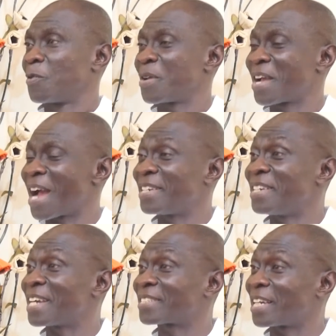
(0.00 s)

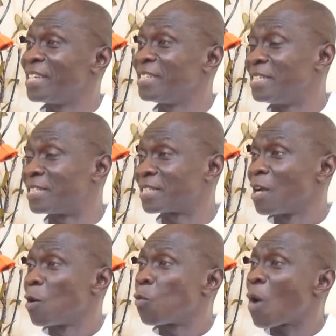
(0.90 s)
regarding their challenges.
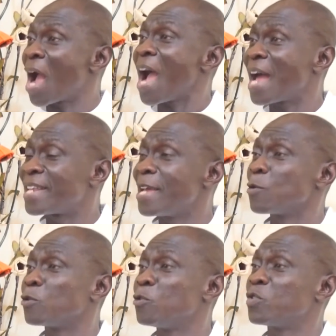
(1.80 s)
Why are they
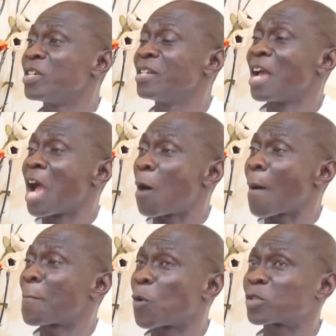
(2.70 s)
not using
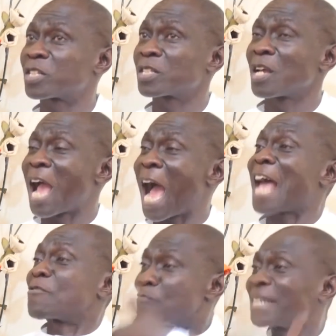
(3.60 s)
our ports
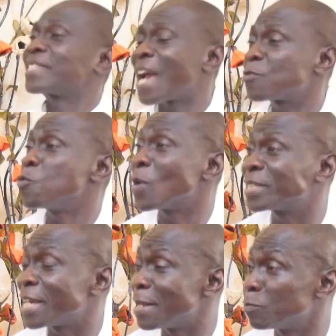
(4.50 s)
as much as we
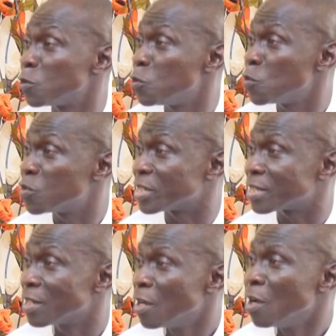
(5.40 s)
wanted them to use it?
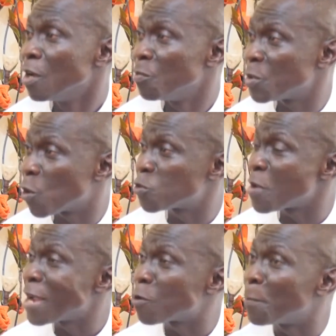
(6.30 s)
Because
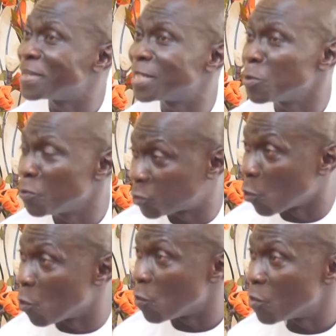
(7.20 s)
we are in competition with
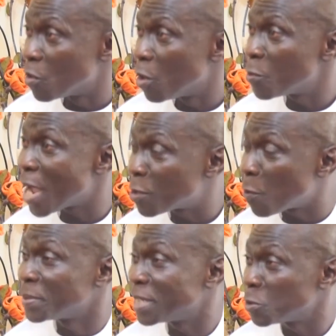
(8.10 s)
Togo. We are in
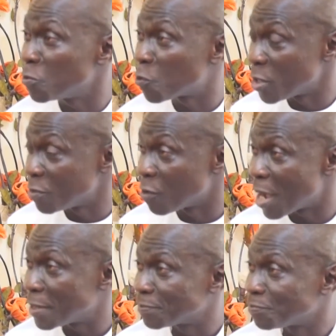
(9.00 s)
competition with Cote
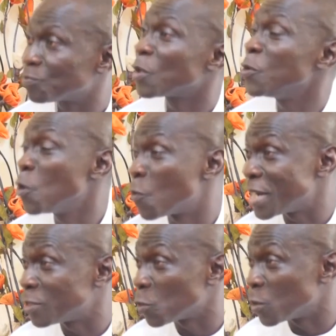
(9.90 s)
d'Ivoire. You know what they